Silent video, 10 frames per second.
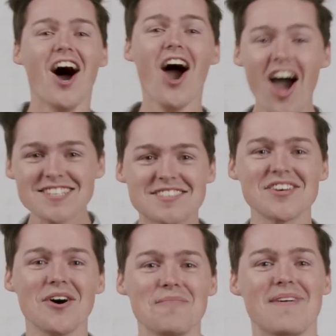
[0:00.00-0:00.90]

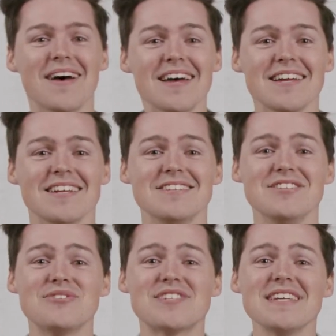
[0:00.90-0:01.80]
Awesome!
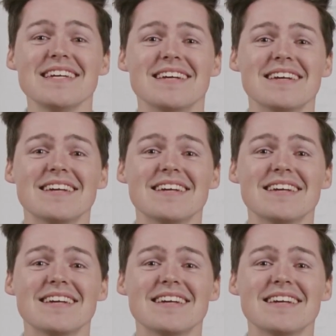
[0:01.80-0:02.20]
You see,